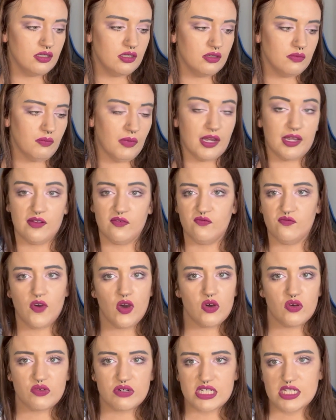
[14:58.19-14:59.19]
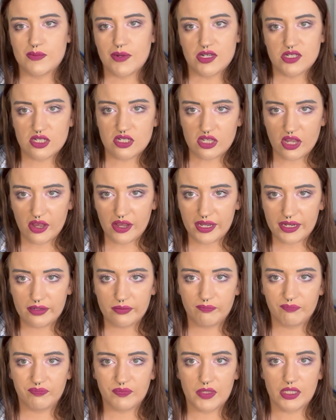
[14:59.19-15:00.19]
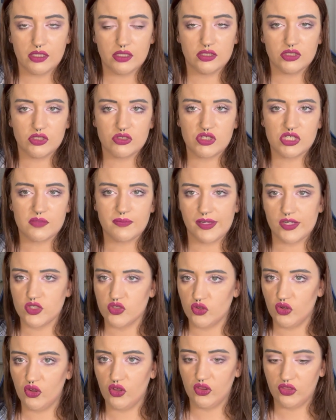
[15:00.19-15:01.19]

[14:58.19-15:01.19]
my phone is about to die. So just make sure